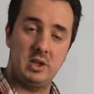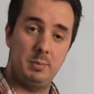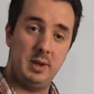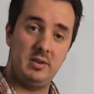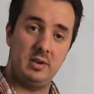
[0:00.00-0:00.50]
It
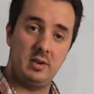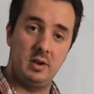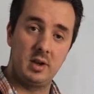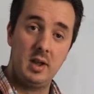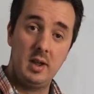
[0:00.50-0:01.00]
makes your
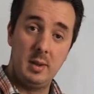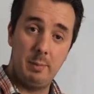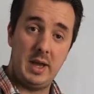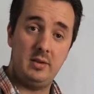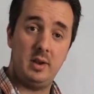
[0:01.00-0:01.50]
business look
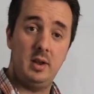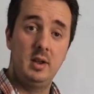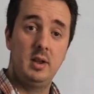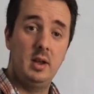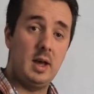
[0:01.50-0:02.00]

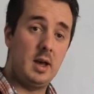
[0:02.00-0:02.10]
better,